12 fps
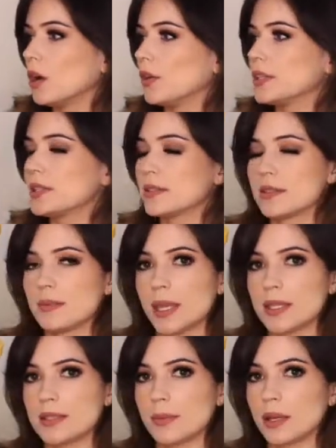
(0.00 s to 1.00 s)
Oh, this is
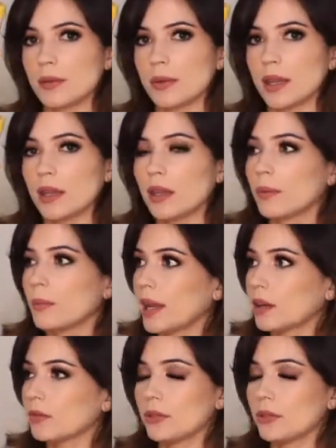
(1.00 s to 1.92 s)
amazing, by the way. Hair